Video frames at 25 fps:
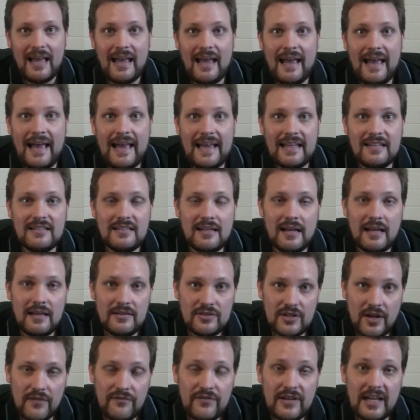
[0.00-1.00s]
And
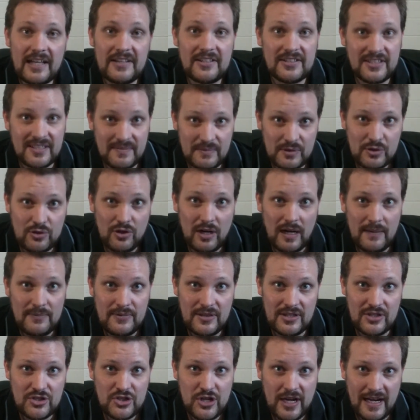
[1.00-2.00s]
don't forget to subscribe
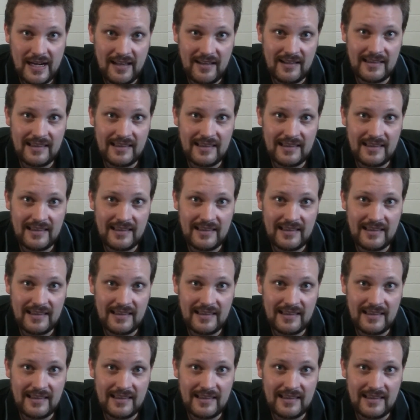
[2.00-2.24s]
to the channel.